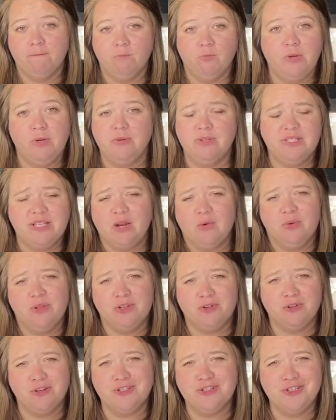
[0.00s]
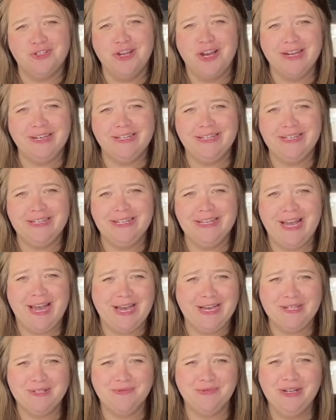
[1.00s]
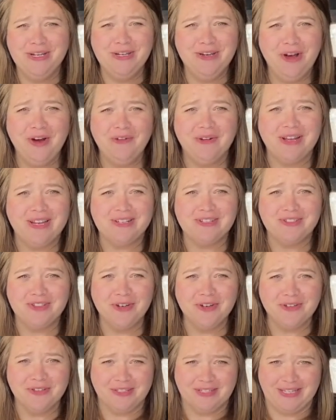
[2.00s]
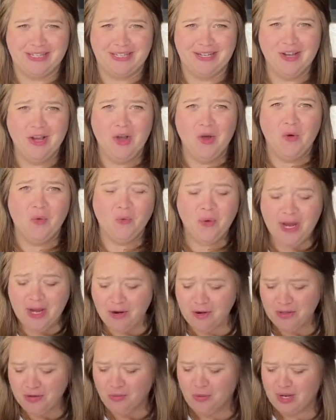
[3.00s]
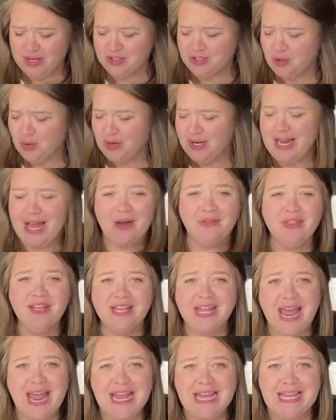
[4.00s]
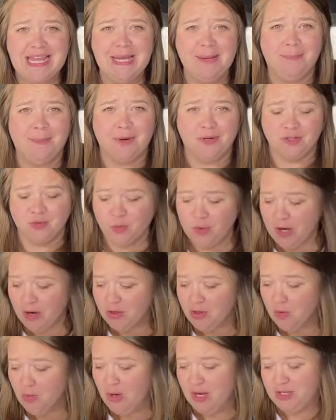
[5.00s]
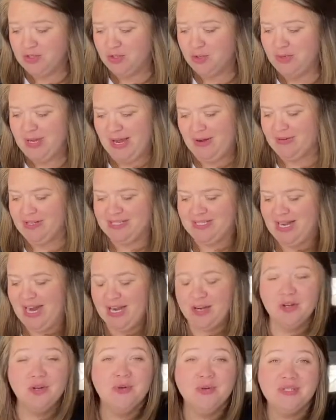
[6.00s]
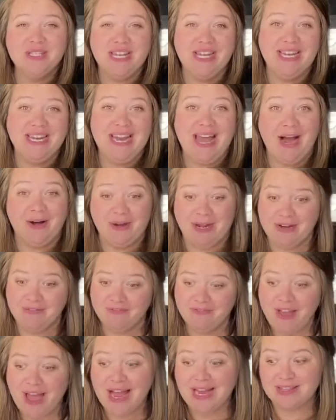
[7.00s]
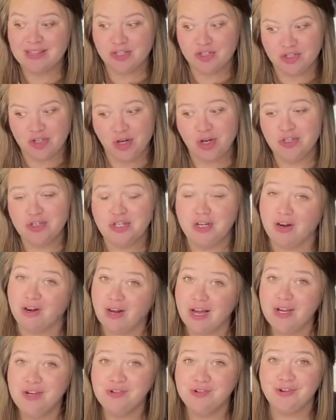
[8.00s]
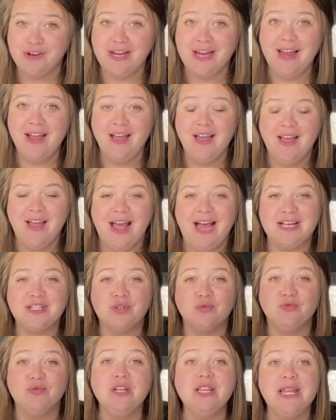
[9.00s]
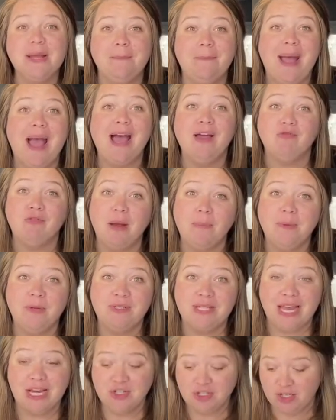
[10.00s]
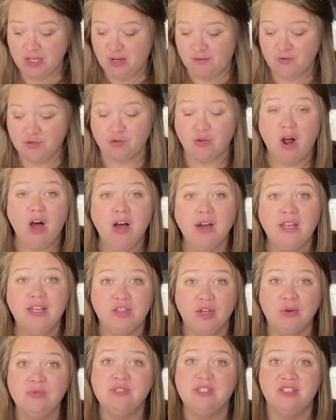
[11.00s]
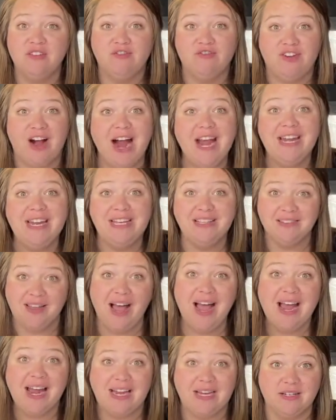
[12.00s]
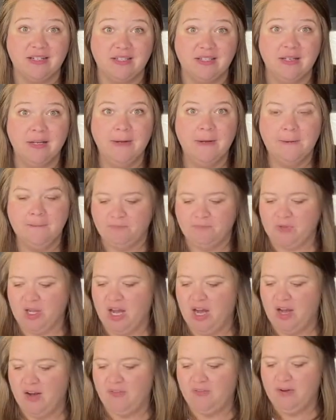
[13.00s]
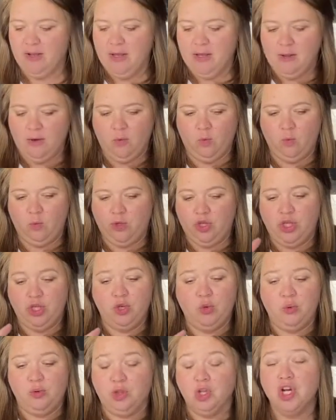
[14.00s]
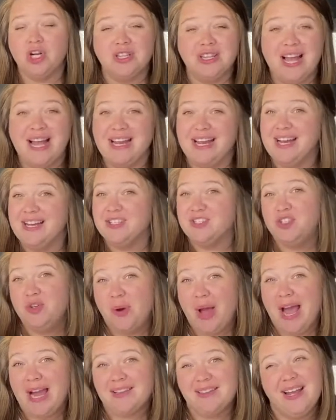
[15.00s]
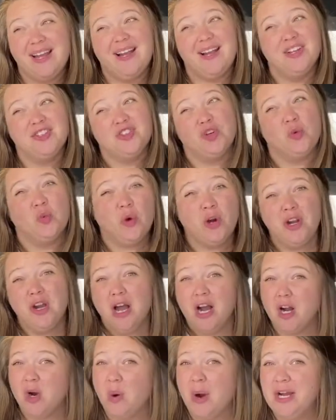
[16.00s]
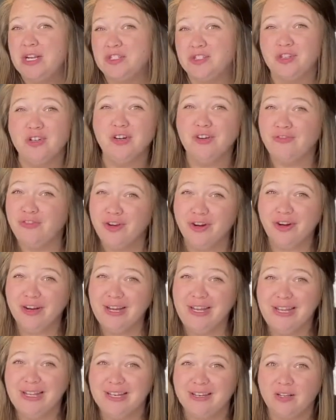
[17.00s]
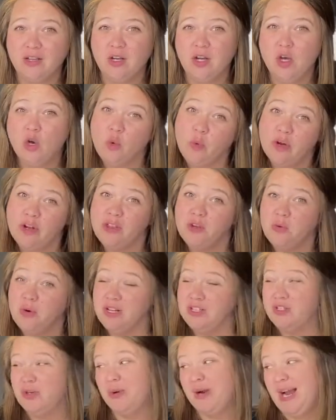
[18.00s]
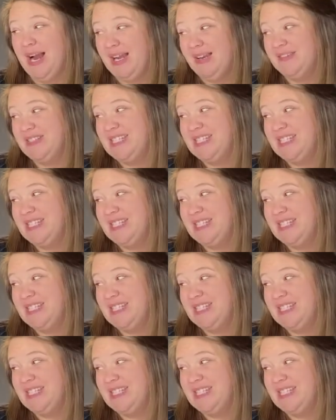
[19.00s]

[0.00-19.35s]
we would say with Christianity as we know it, certainly. We are the ones who are now the gatekeepers. We are the ones who now decide who's in and out. And in fact, the church in our country has a really bad reputation of drawing those dividing lines of you look like us, you act like us, or we're not quite sure if you're in. We're the ones who are kind of